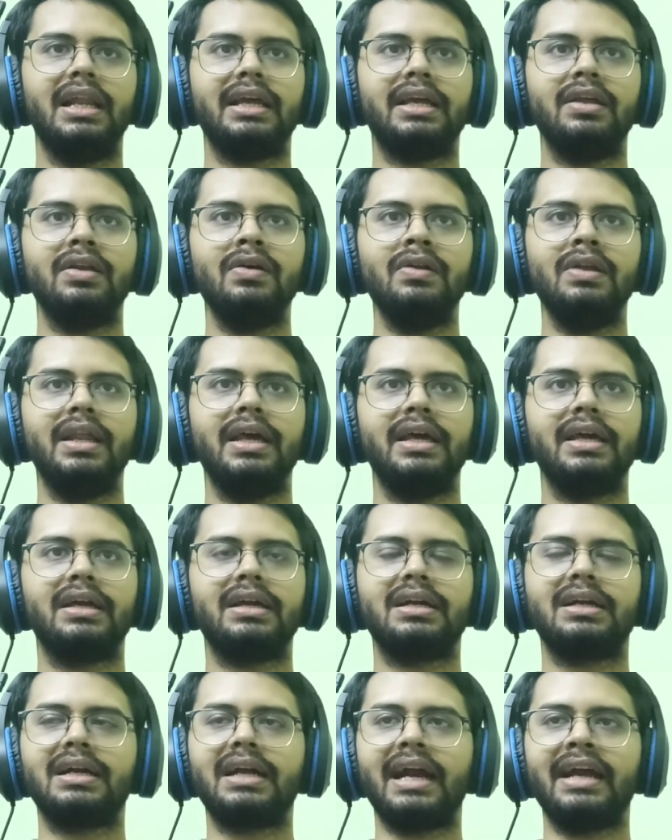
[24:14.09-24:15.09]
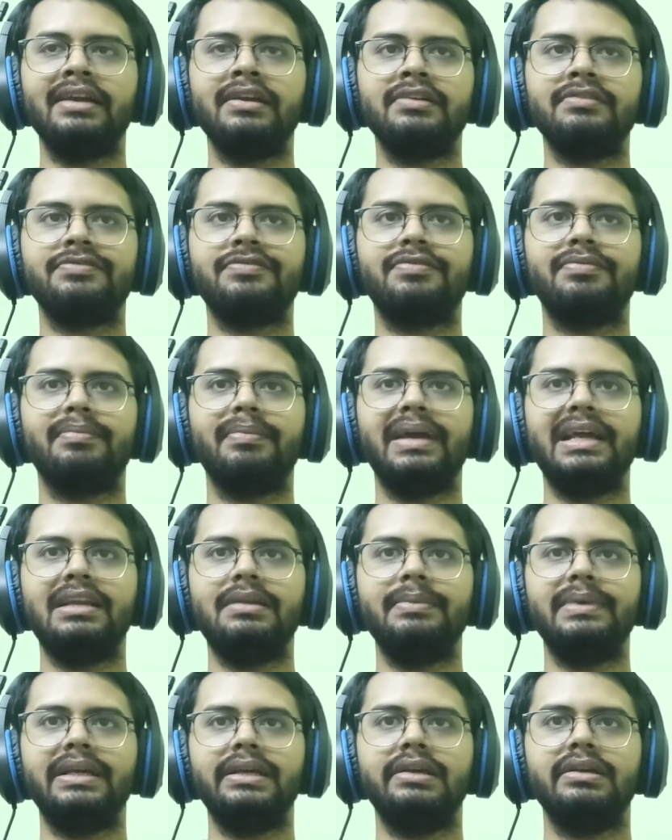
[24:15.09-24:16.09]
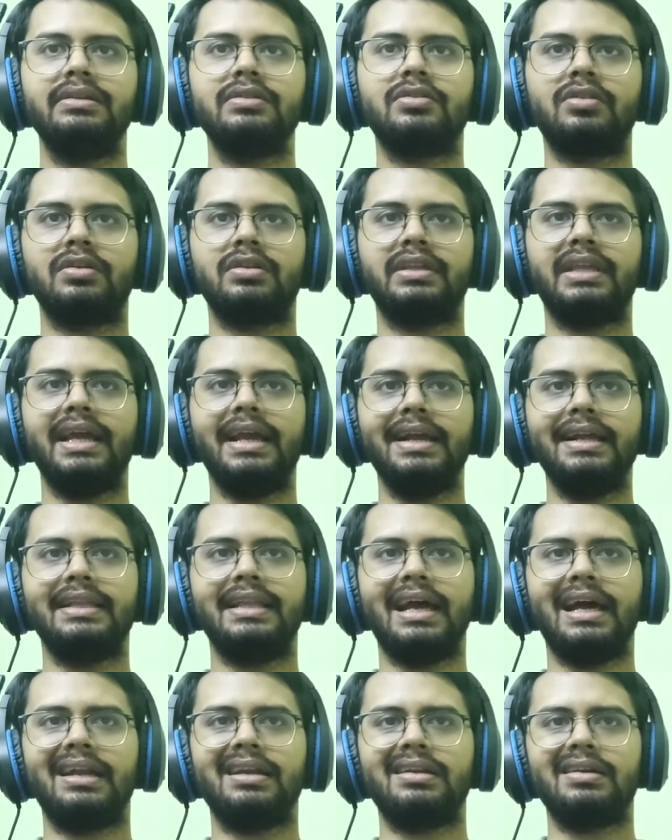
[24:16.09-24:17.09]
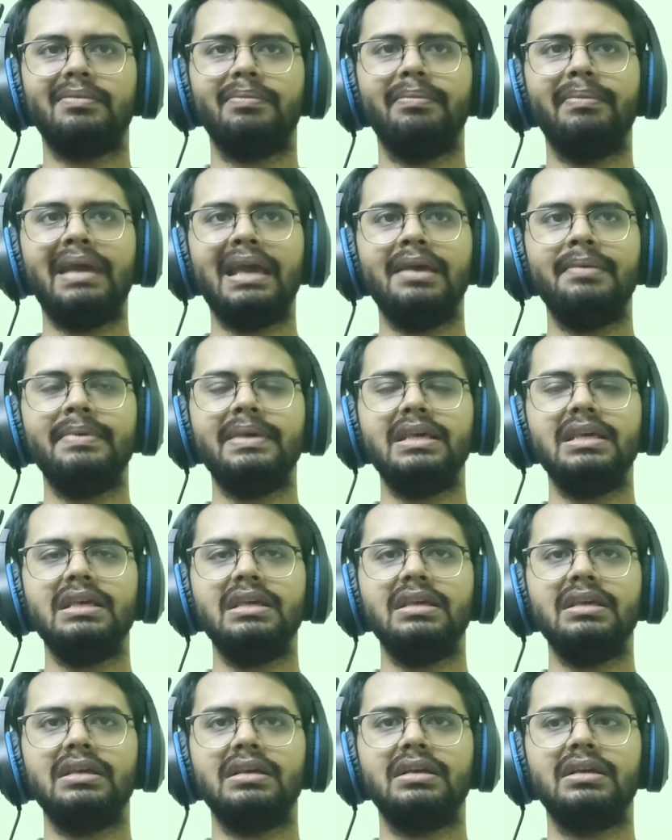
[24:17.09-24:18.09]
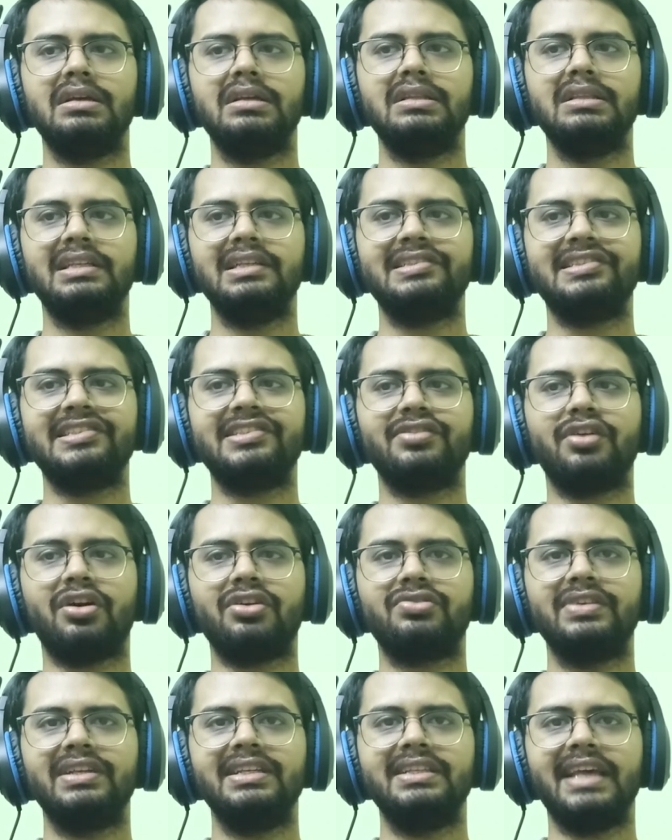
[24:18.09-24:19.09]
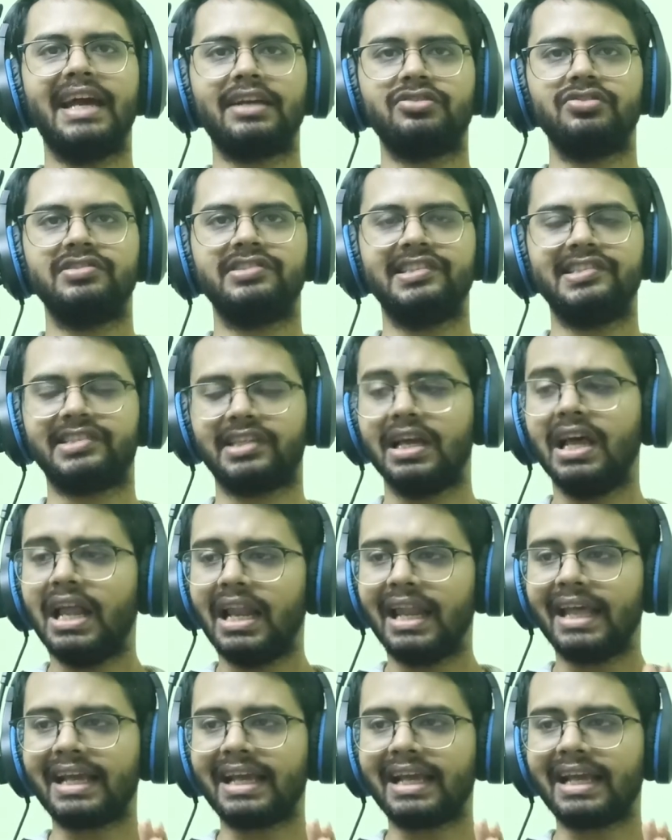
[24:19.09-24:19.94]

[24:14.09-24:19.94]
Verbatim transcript: like, you know, like, kind of made me think that maybe this is not really the actual sister.